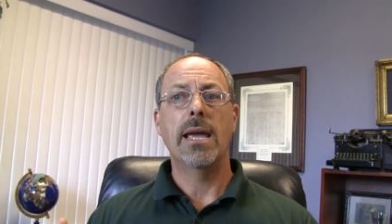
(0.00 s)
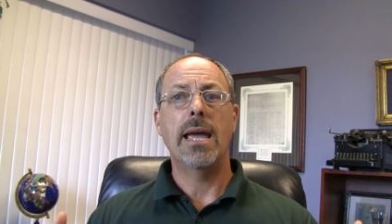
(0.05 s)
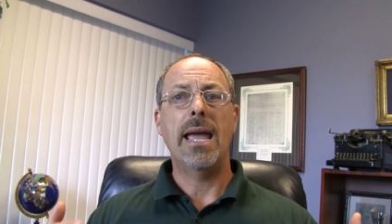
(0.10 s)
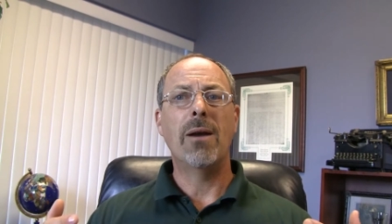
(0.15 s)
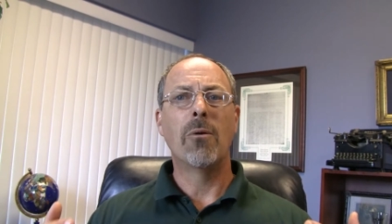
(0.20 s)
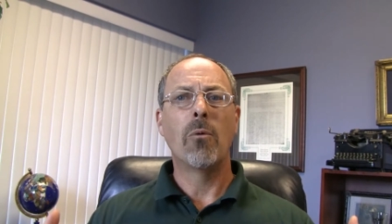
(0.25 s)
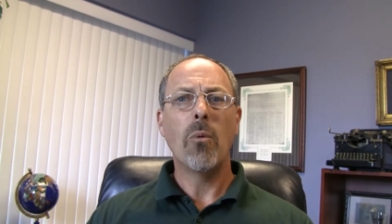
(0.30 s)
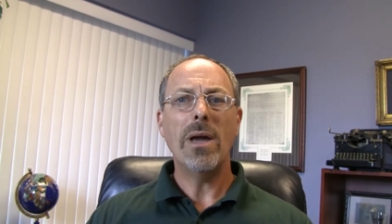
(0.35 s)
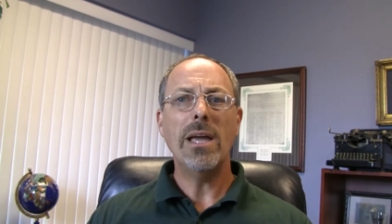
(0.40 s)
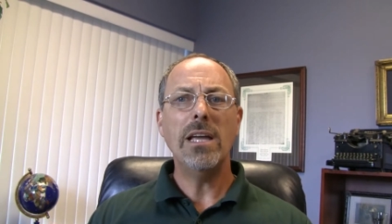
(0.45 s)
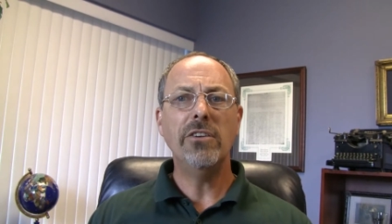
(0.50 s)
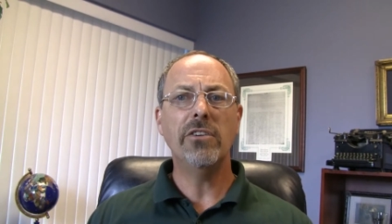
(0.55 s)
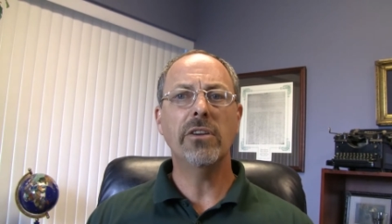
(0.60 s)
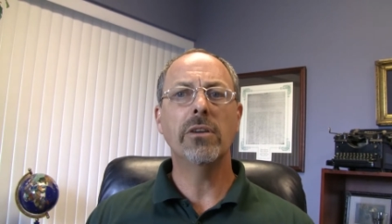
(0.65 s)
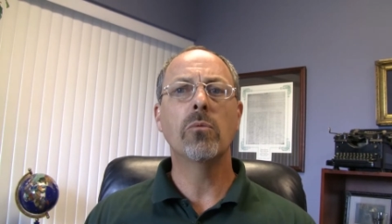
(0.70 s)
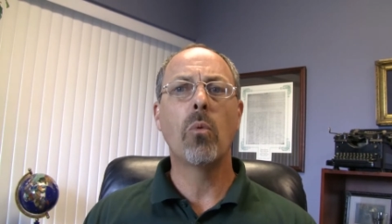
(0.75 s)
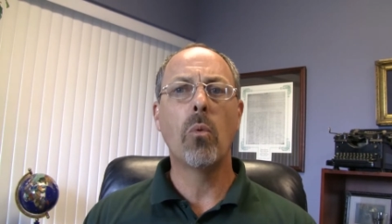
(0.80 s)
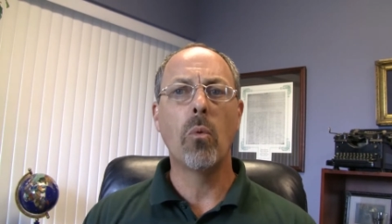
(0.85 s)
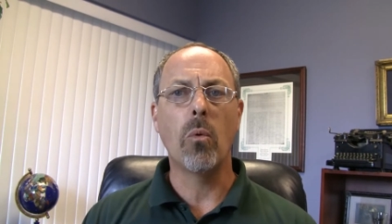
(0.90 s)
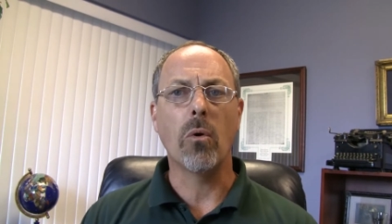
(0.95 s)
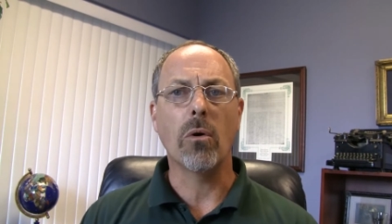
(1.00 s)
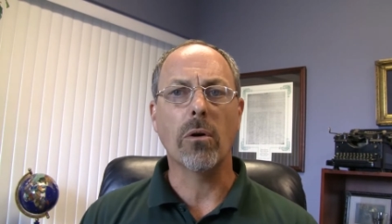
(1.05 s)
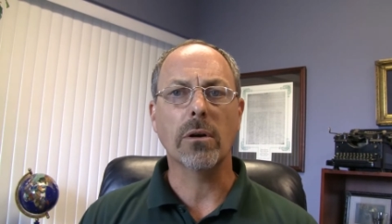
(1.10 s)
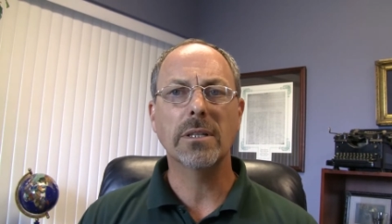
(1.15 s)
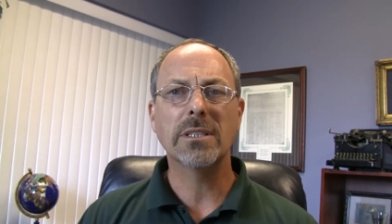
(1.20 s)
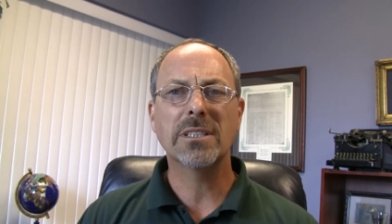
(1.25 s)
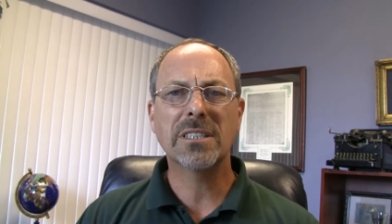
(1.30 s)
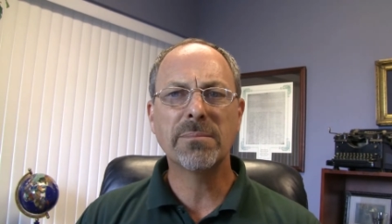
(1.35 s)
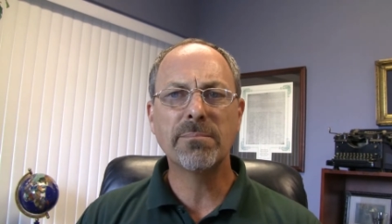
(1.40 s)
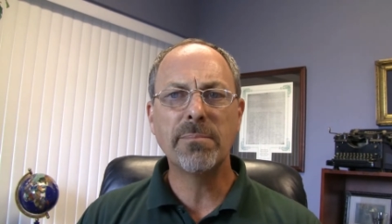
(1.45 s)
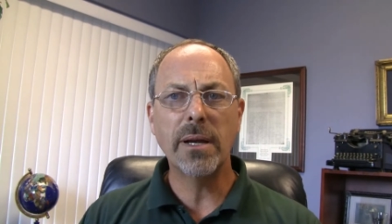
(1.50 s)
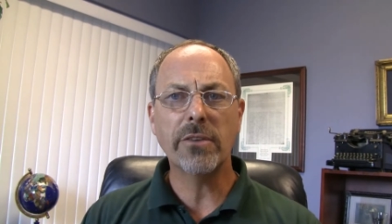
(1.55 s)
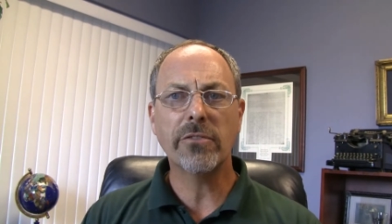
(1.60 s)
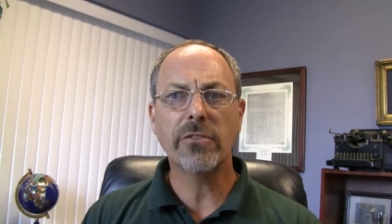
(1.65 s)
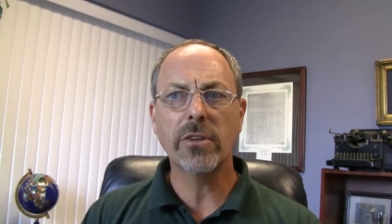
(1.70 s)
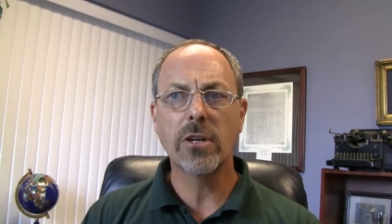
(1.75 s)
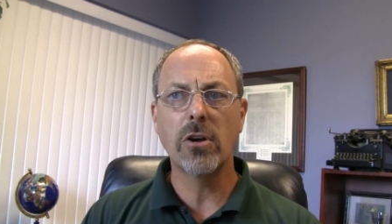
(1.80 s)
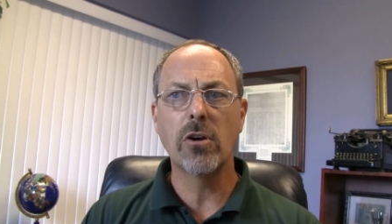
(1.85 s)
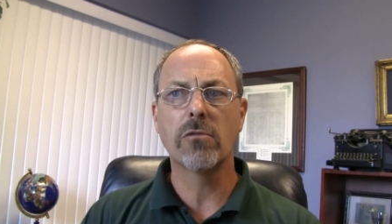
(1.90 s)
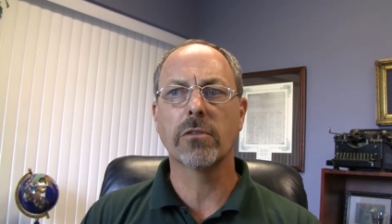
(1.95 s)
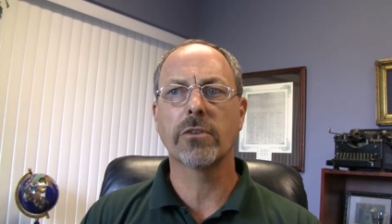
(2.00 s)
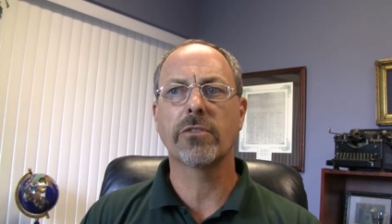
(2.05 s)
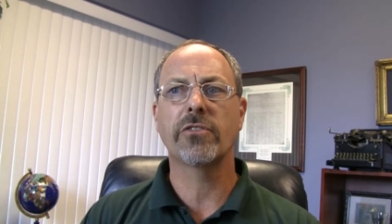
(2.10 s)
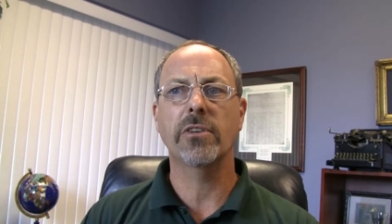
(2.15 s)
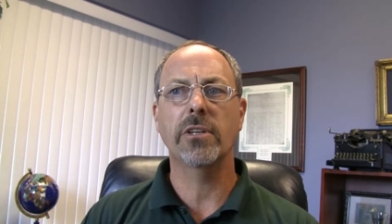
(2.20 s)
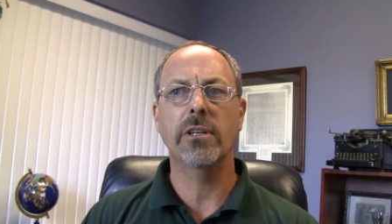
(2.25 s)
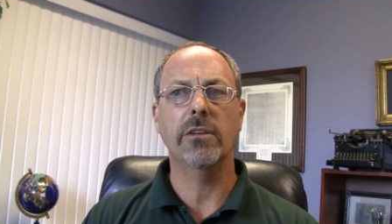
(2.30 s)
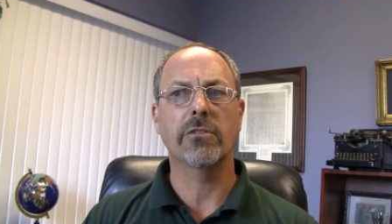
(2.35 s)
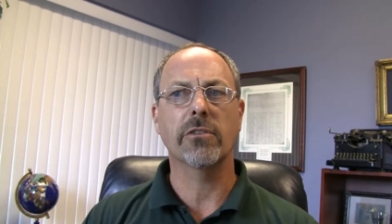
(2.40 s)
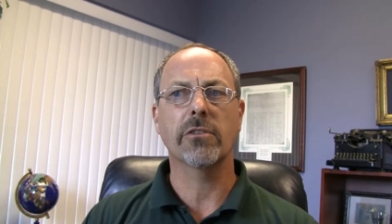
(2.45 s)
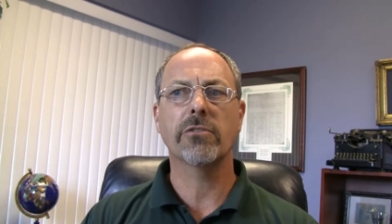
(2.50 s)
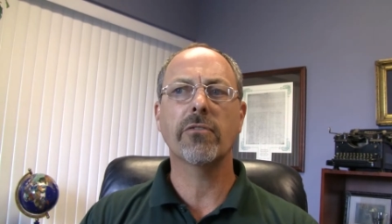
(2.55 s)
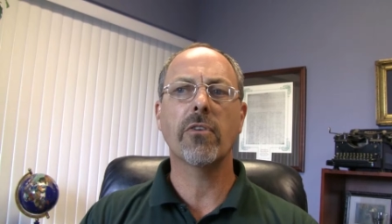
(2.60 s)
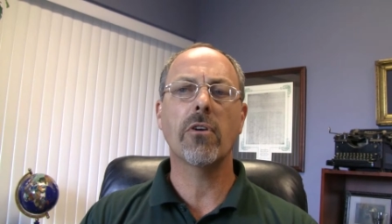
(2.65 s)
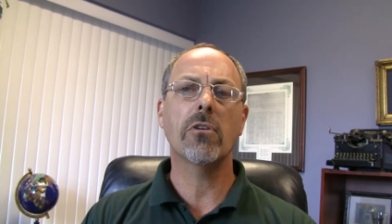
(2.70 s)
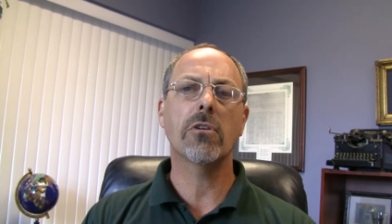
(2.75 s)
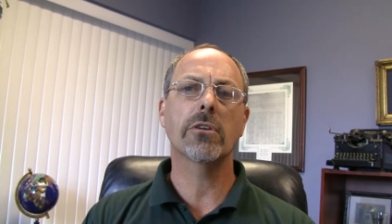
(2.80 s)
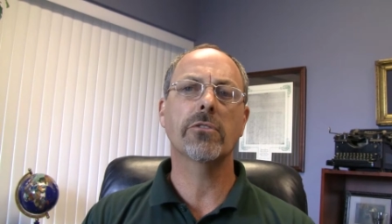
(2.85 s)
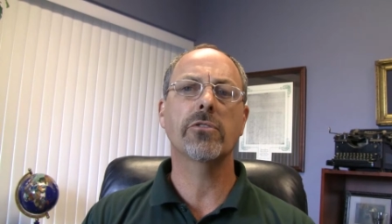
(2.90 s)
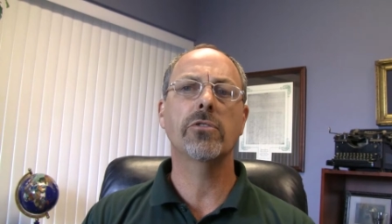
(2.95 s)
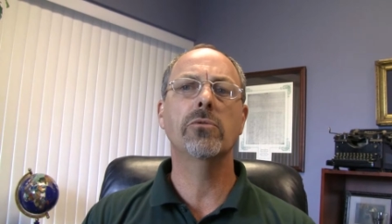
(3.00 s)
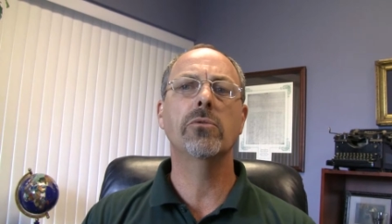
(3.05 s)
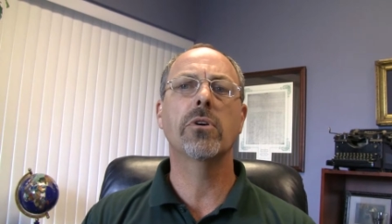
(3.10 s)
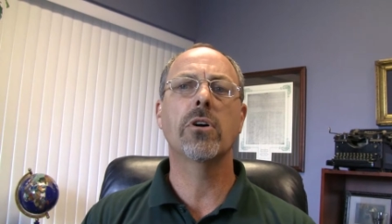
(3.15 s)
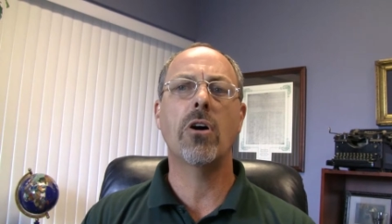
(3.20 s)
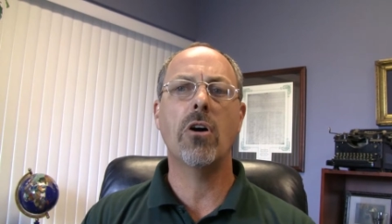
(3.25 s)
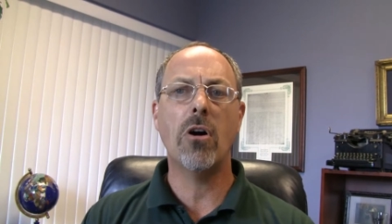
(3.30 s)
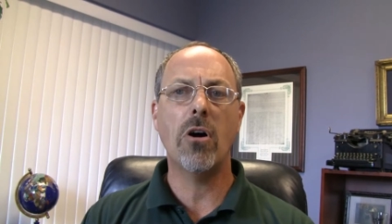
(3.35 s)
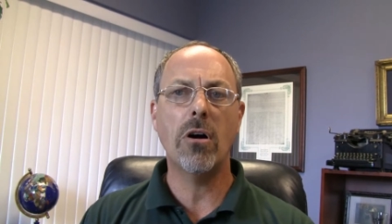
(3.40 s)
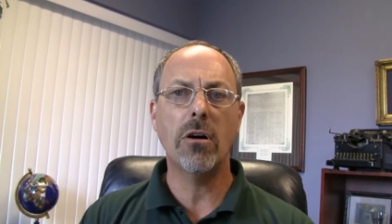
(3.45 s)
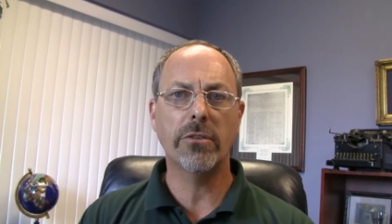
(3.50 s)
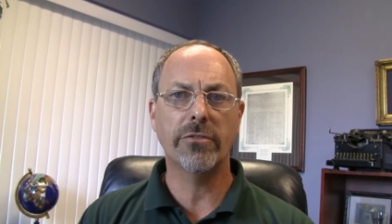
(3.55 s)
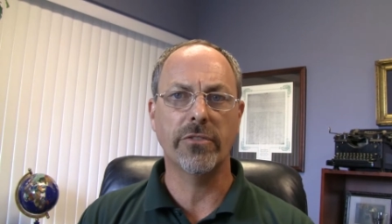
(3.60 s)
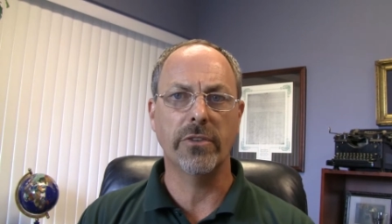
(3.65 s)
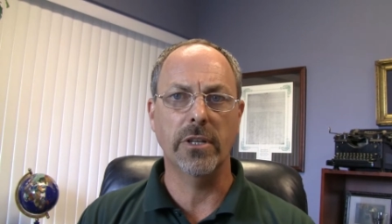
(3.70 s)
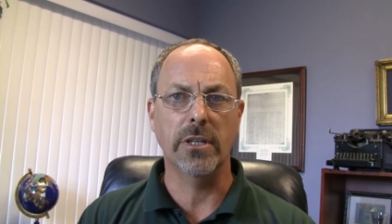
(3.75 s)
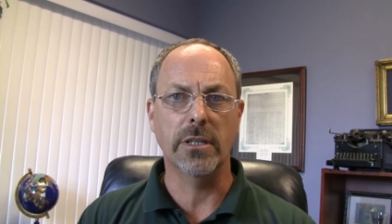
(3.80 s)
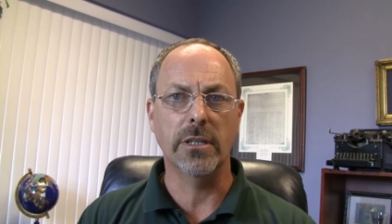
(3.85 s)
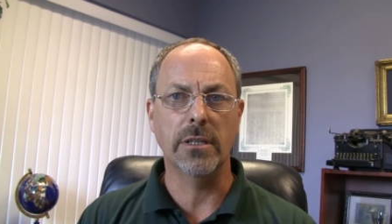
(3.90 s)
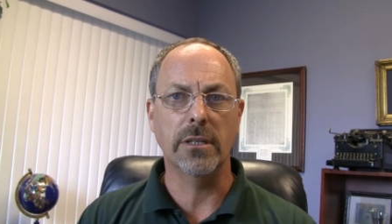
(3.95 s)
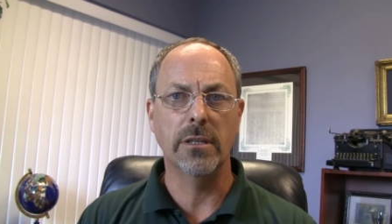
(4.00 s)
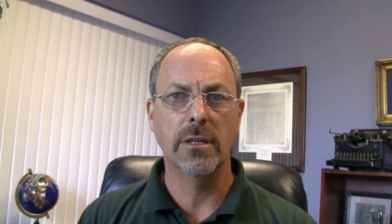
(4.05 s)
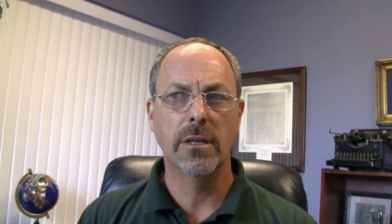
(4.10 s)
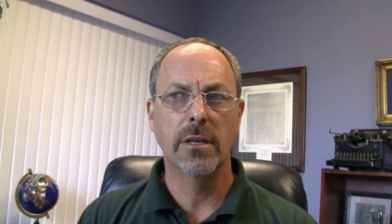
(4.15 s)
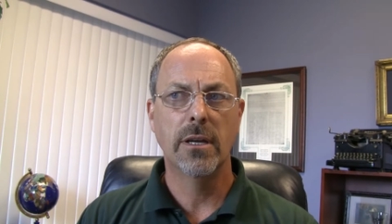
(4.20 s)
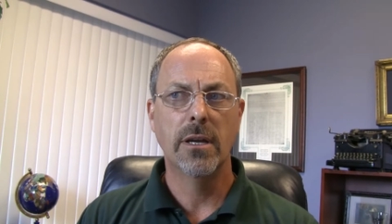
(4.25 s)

and waging war, especially overseas, is far too costly